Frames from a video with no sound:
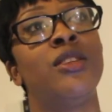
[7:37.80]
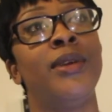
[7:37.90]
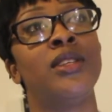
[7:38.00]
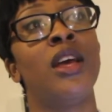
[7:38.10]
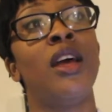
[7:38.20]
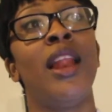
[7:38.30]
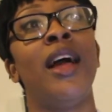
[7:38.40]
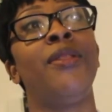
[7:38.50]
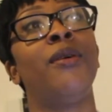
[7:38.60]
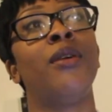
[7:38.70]
is the most,
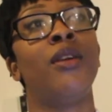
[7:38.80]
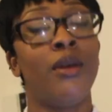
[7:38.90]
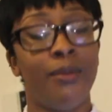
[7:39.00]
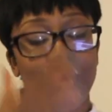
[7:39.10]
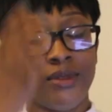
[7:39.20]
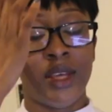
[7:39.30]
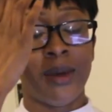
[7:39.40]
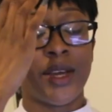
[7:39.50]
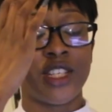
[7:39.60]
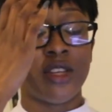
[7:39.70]
like, the
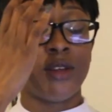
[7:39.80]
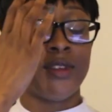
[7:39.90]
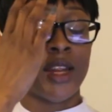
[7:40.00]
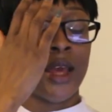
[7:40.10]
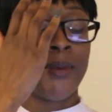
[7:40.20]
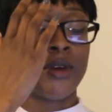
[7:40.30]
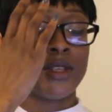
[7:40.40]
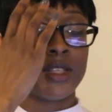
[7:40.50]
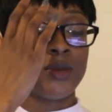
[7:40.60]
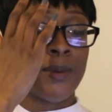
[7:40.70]
deep question of today,
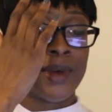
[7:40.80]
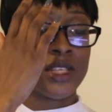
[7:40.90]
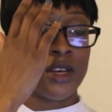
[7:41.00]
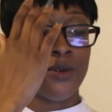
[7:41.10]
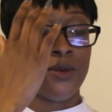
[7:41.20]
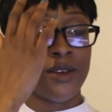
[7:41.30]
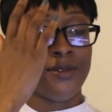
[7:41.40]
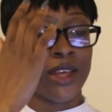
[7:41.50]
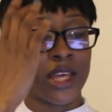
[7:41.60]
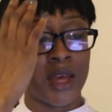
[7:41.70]
because this is where my
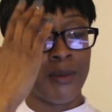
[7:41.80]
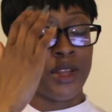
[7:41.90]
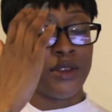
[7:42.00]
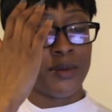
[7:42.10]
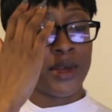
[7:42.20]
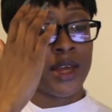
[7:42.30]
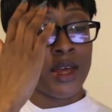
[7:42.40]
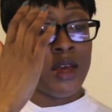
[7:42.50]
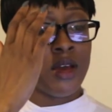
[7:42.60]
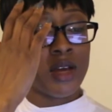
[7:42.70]
self-worth thing came into it.
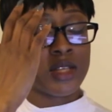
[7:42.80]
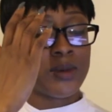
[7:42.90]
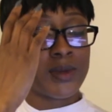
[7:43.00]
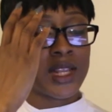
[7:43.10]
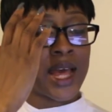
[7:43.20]
Because it was